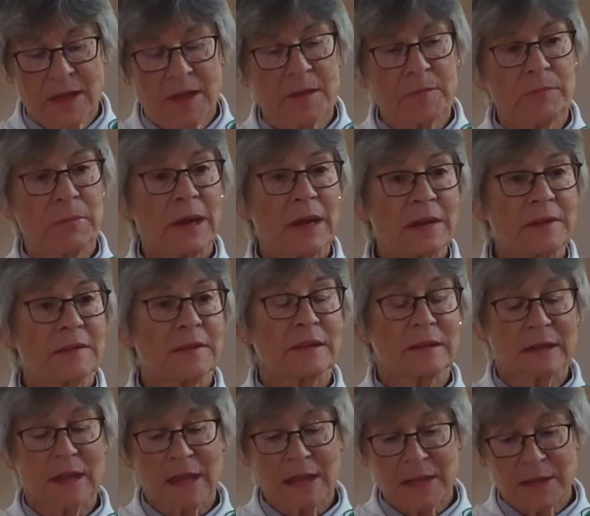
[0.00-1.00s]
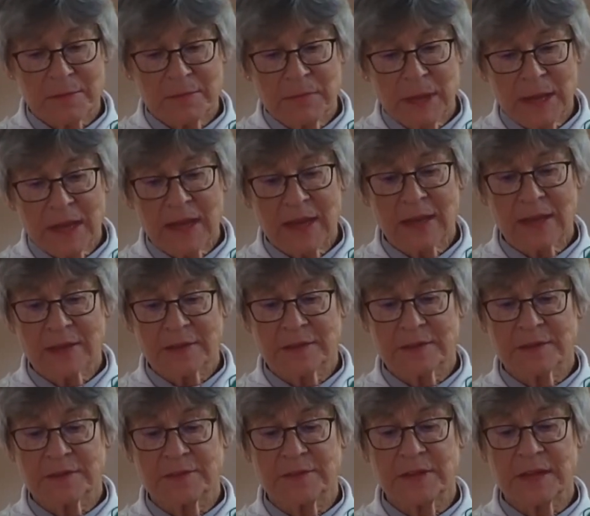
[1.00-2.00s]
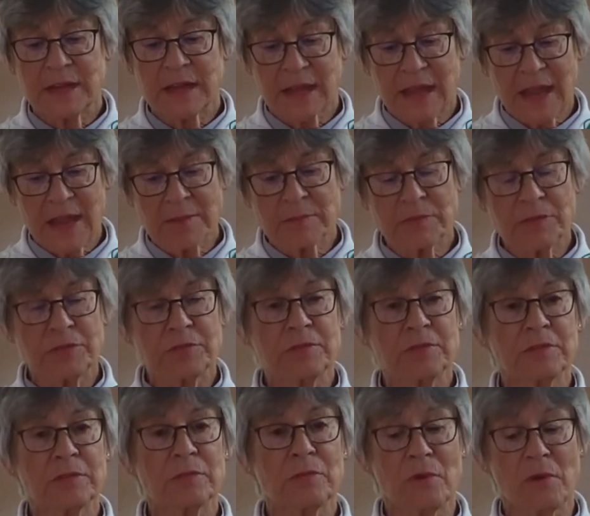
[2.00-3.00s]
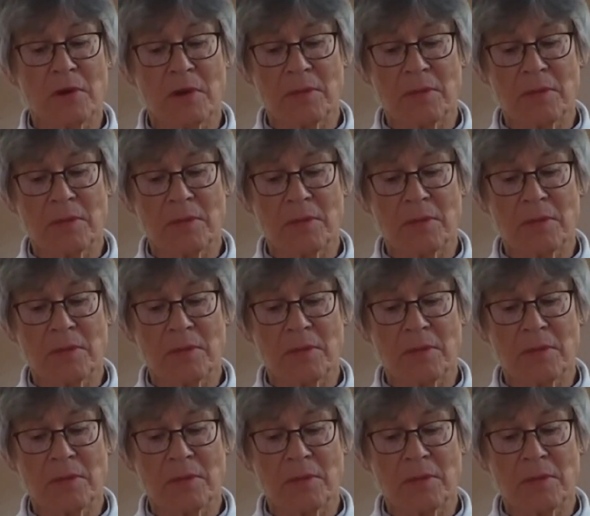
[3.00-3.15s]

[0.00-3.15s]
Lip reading: But like many others, he came through the war